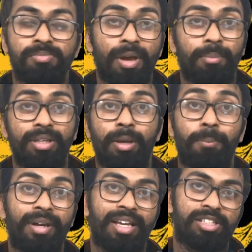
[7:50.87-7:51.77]
maybe the
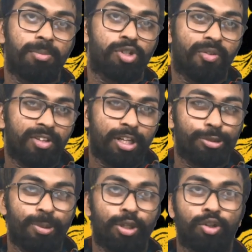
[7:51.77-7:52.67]
biggest episode with
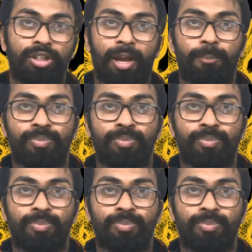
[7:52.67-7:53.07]
respect to time.